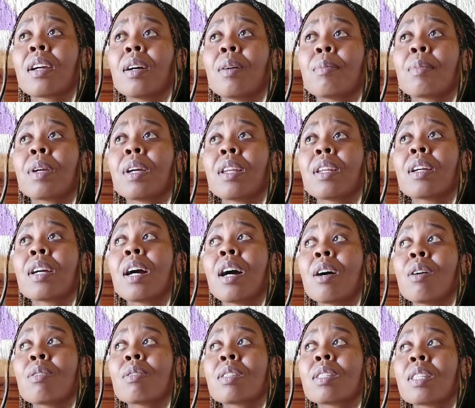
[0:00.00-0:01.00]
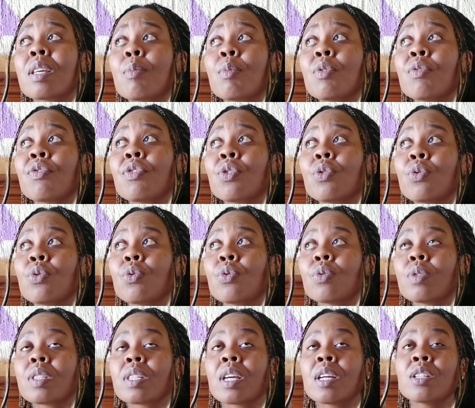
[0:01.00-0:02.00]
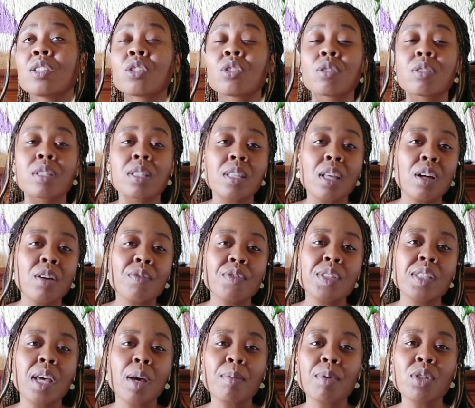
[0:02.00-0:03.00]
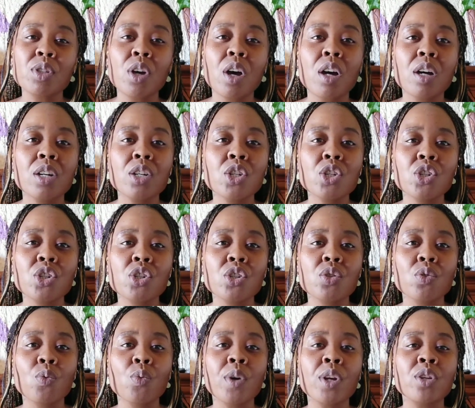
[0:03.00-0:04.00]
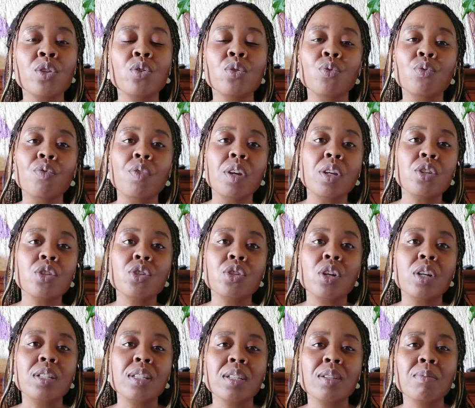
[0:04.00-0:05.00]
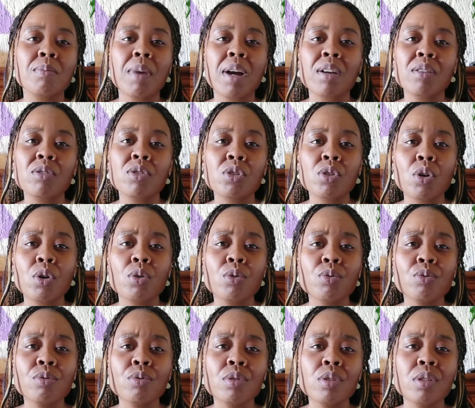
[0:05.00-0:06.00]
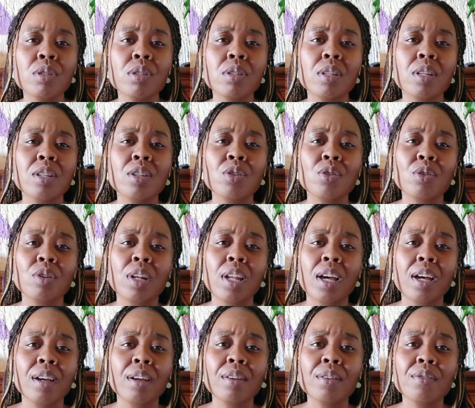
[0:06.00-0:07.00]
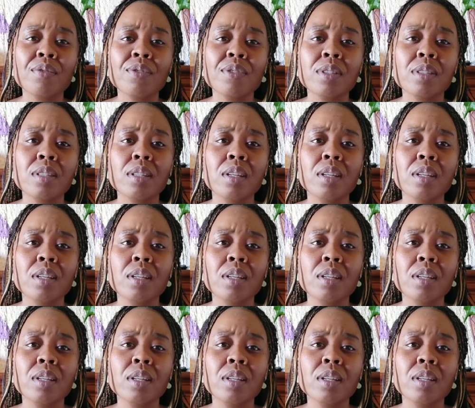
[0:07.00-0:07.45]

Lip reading: I'm getting how some of you tend to self-sabotage when you reach certain milestones in your lives.